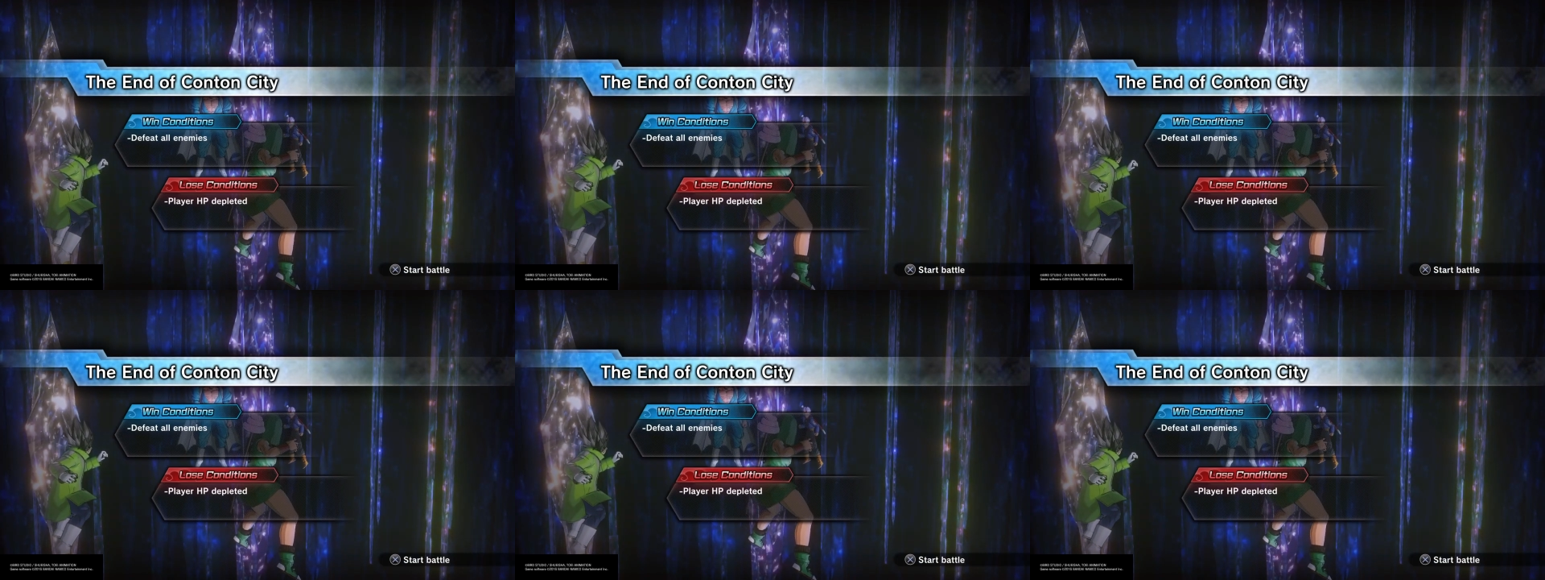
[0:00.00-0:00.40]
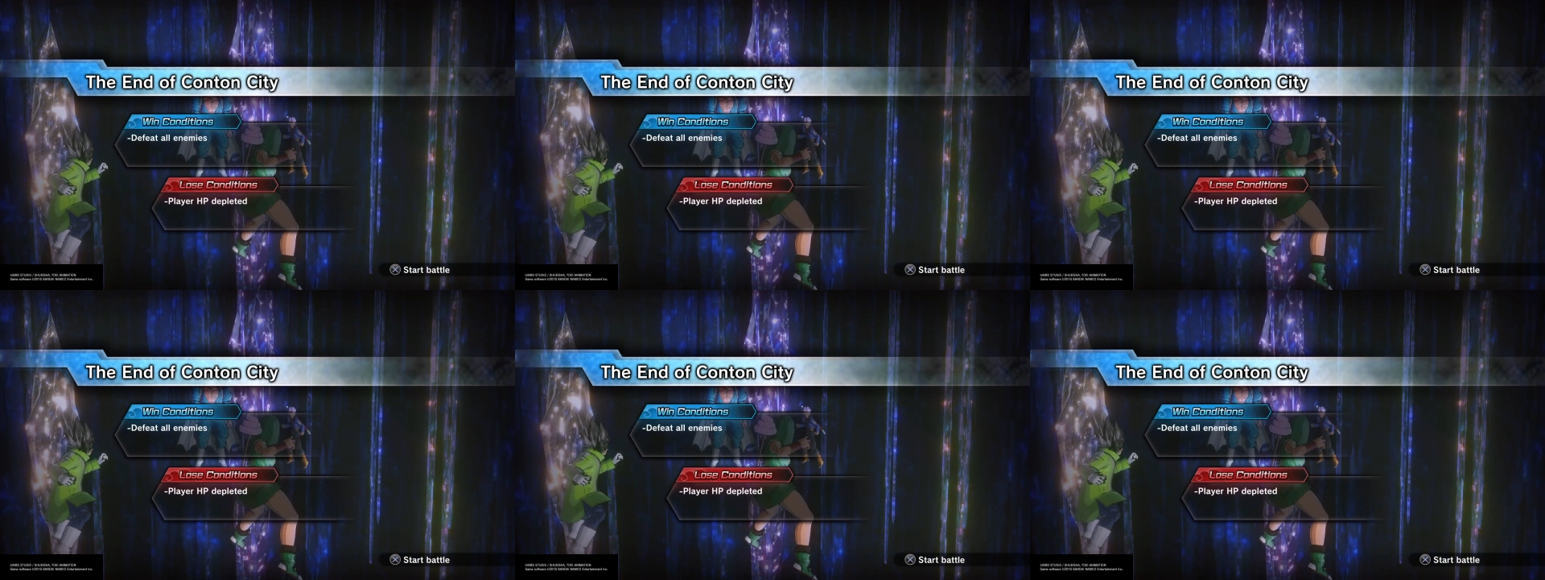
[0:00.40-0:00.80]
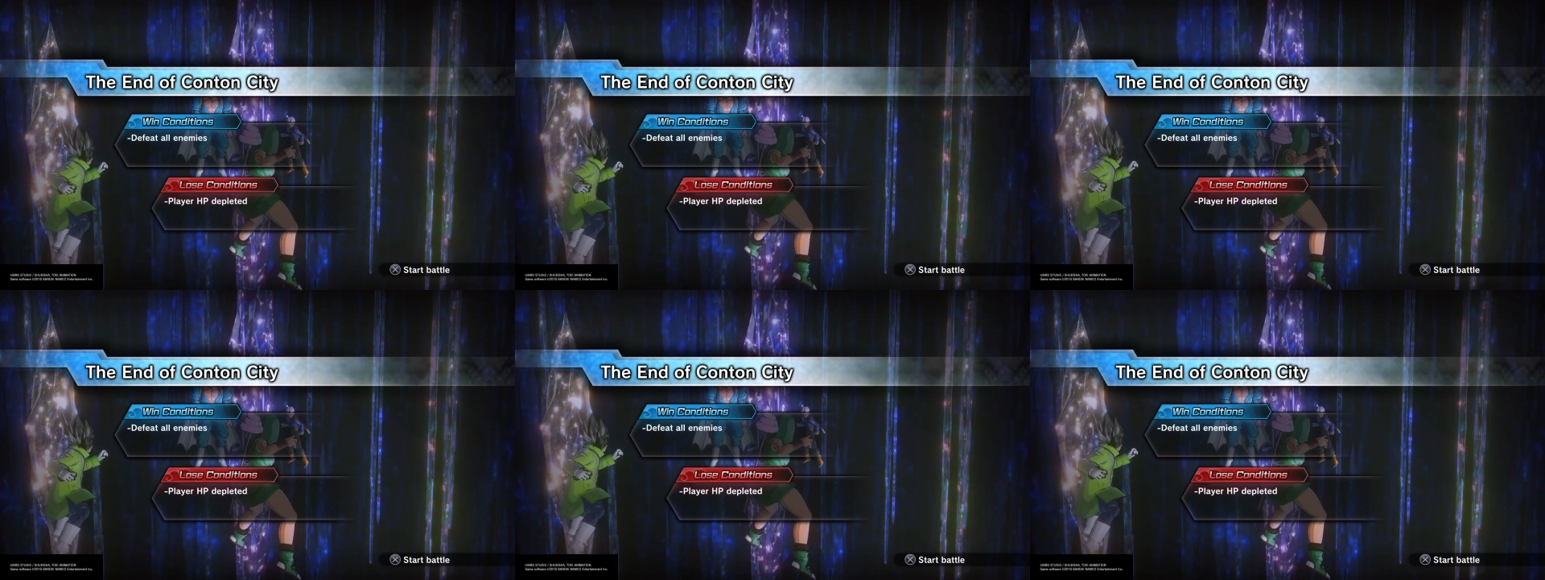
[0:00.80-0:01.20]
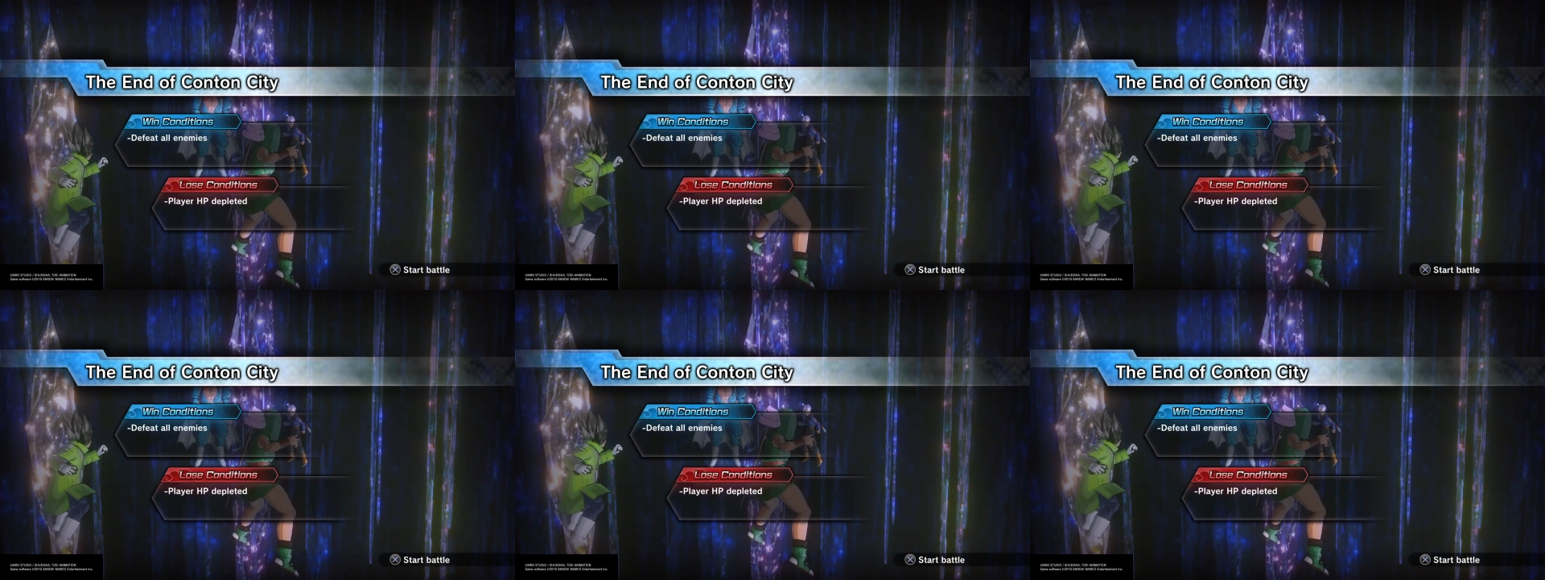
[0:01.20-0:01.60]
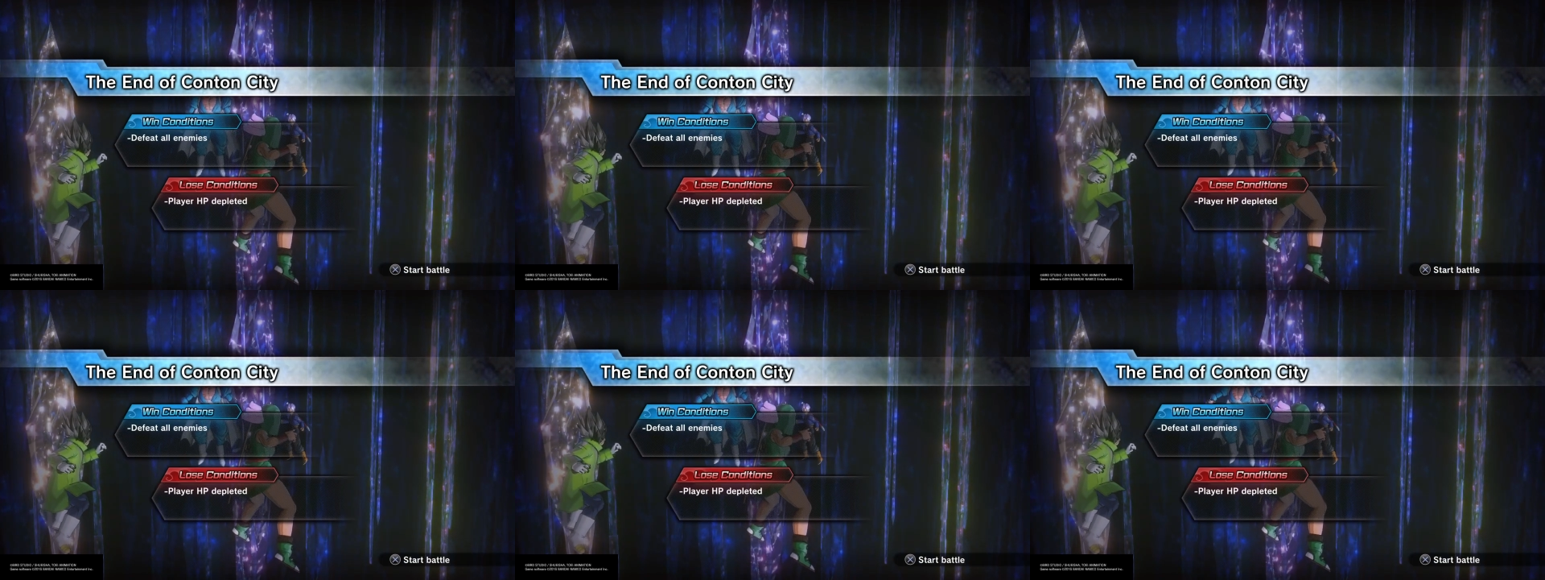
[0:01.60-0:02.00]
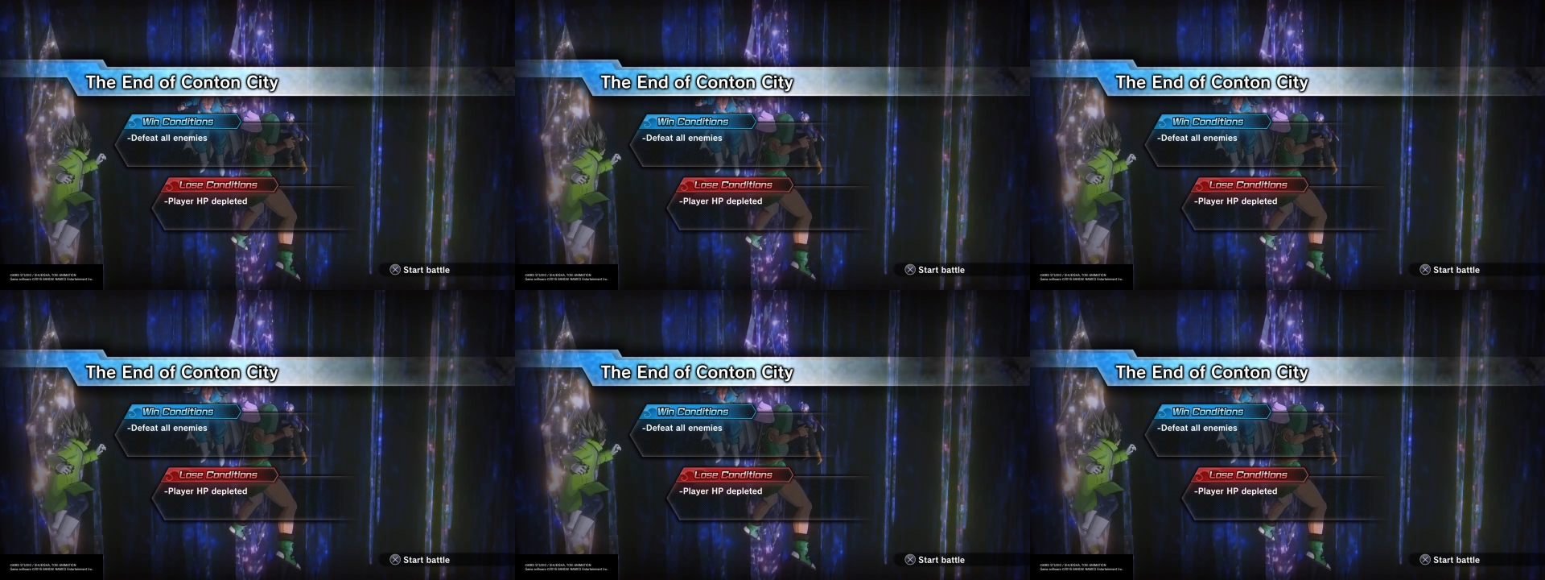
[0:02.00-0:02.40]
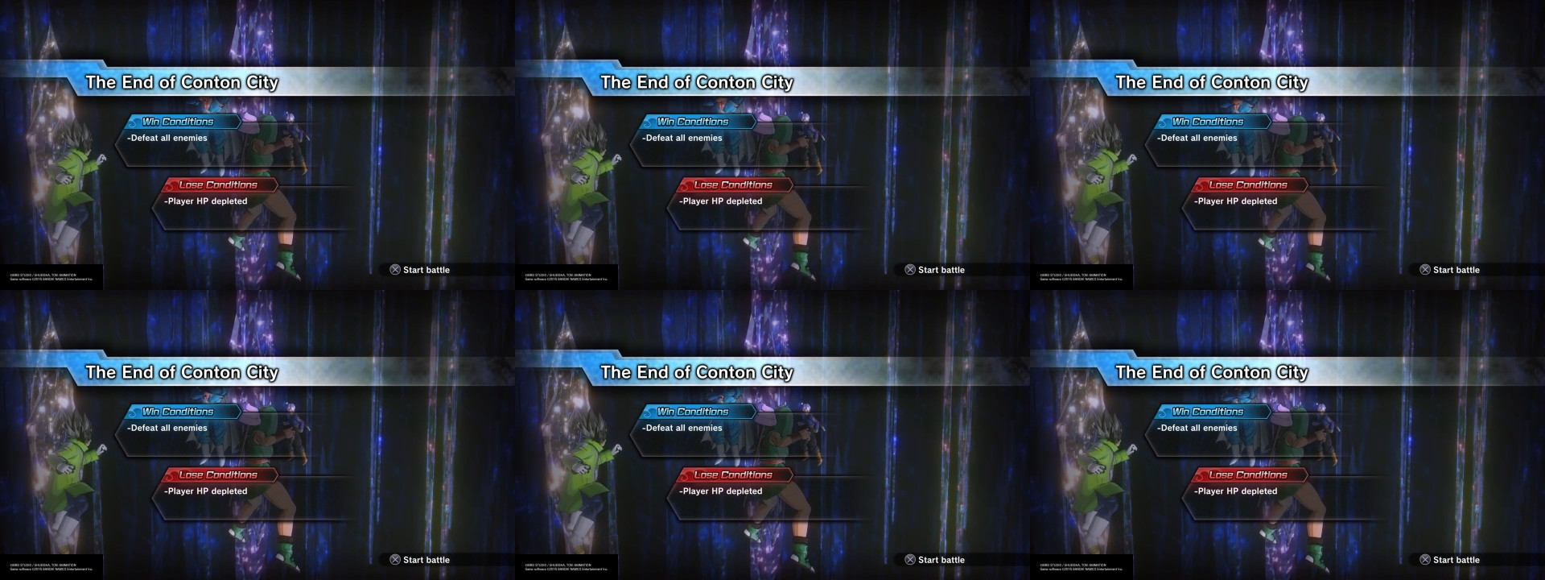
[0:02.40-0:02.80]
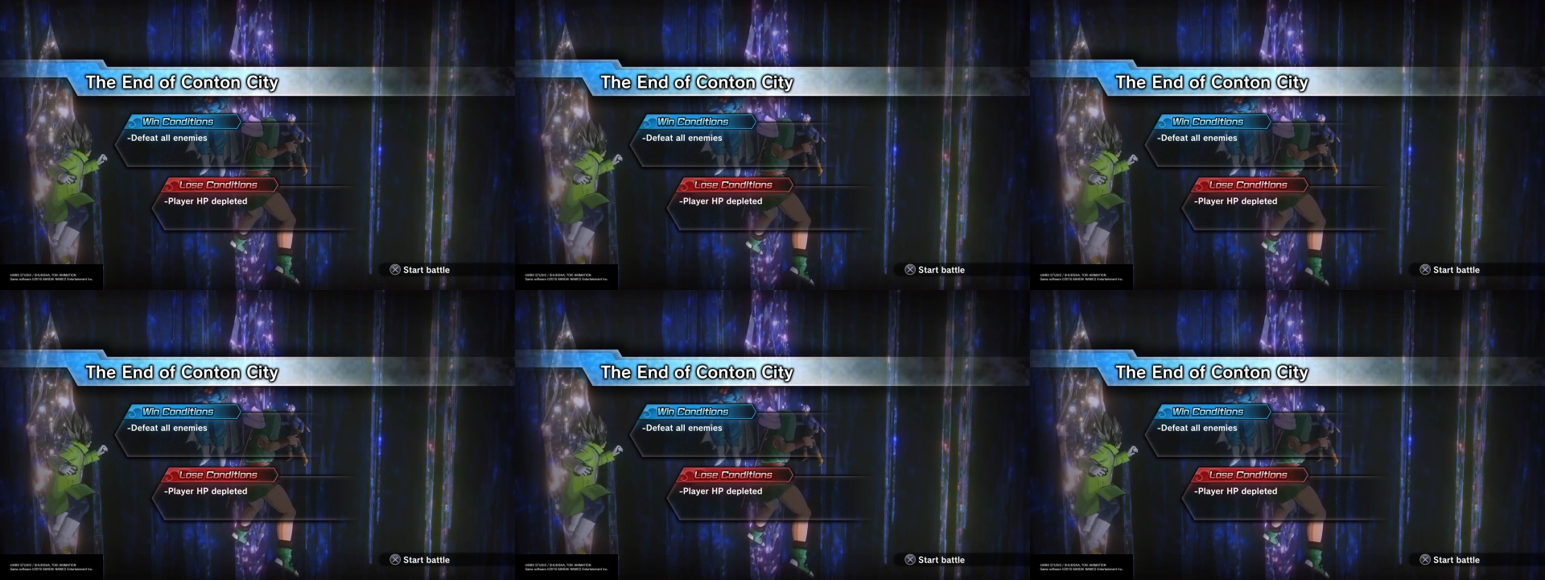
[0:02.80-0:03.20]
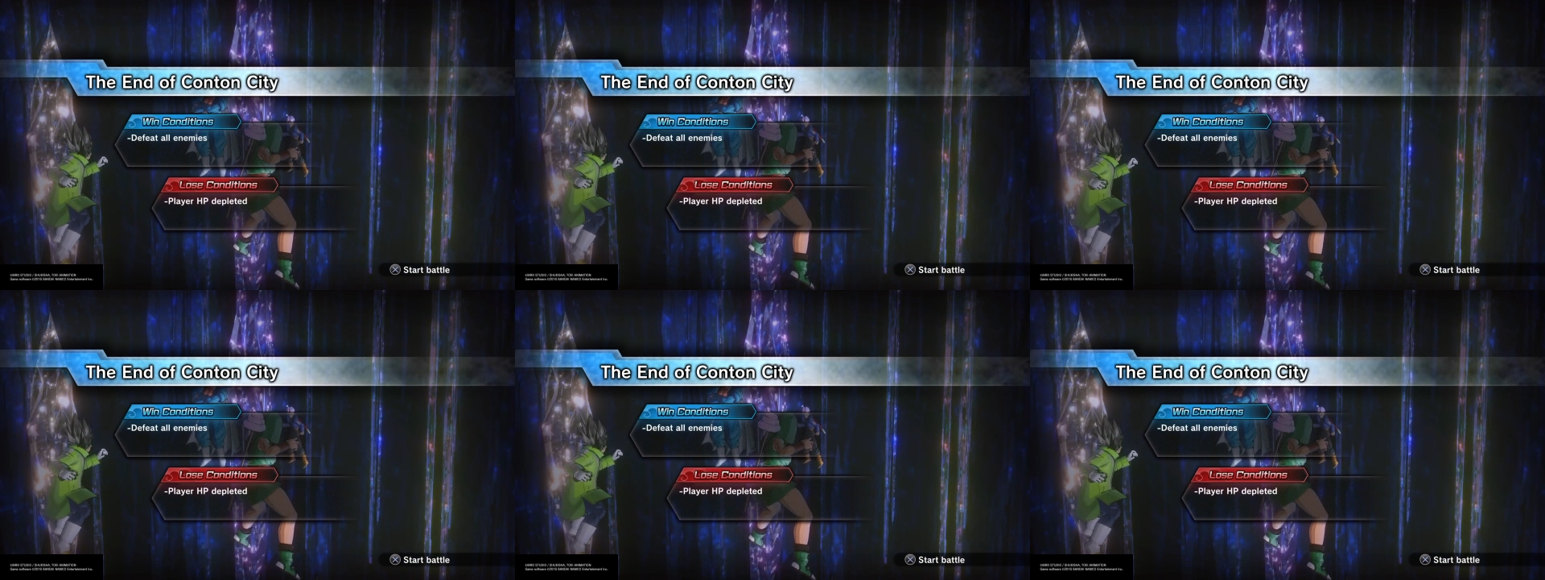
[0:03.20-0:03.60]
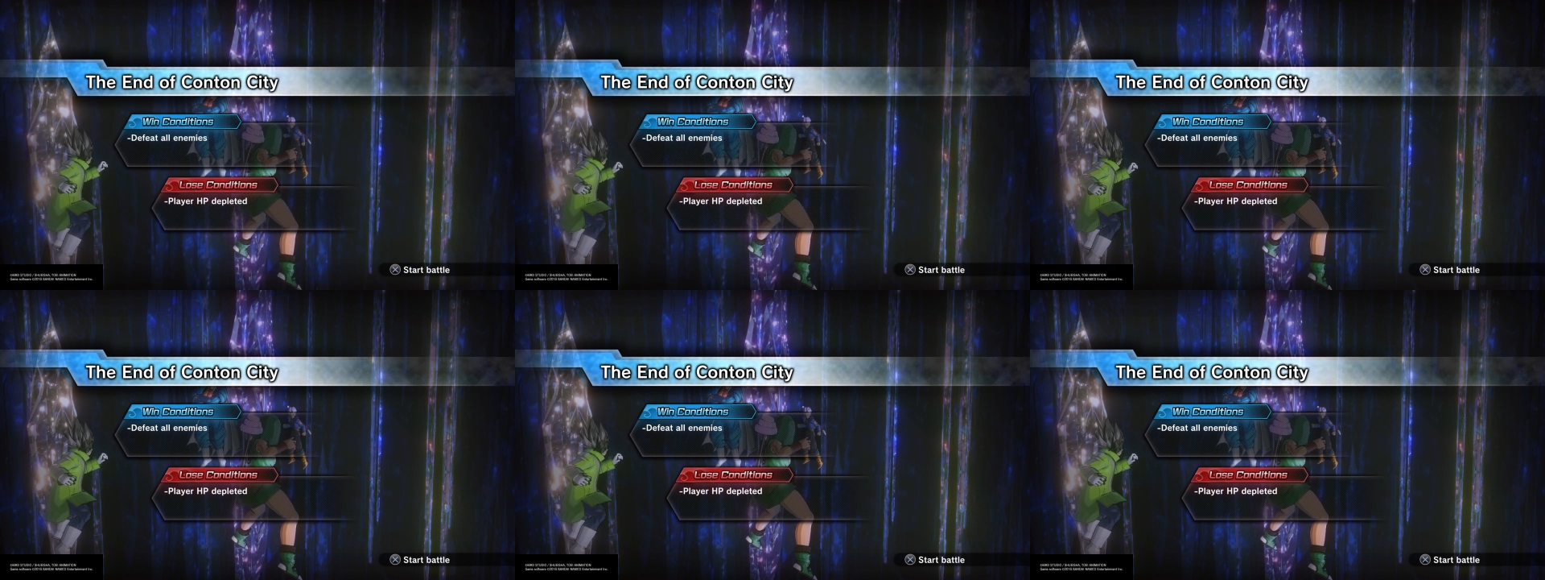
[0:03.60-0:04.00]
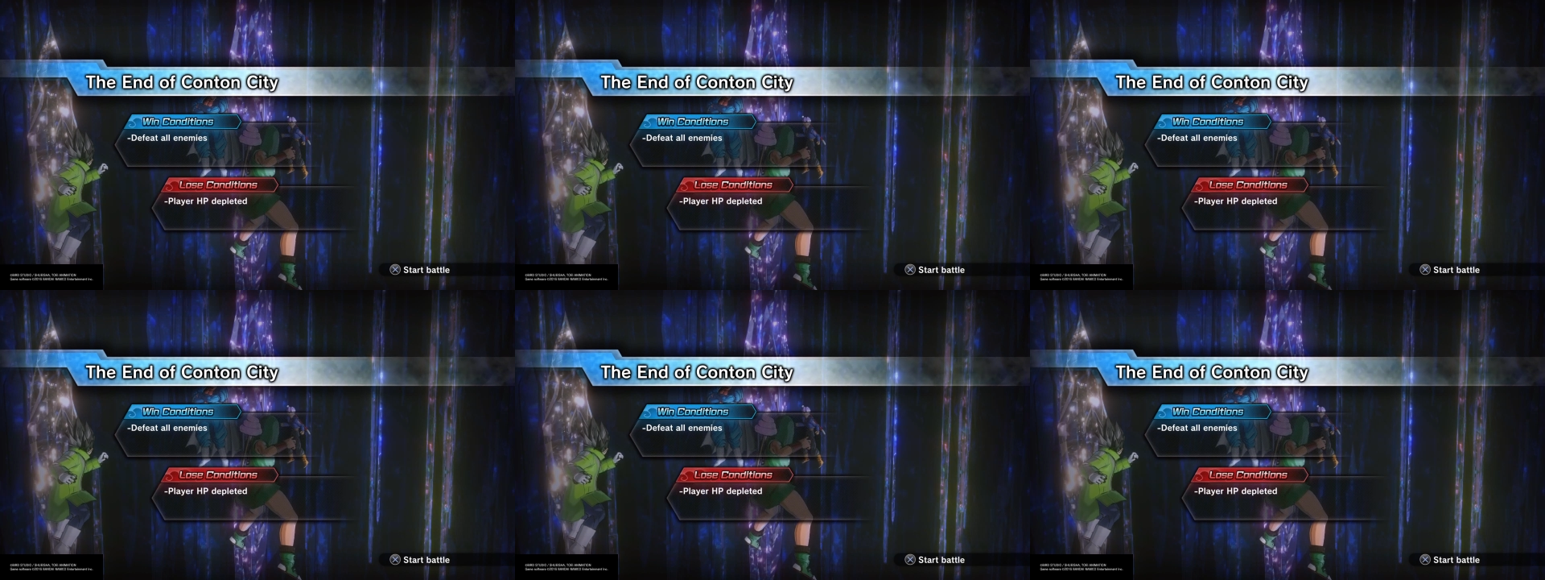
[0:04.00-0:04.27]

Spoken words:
No face is visible, so there are no lips to read.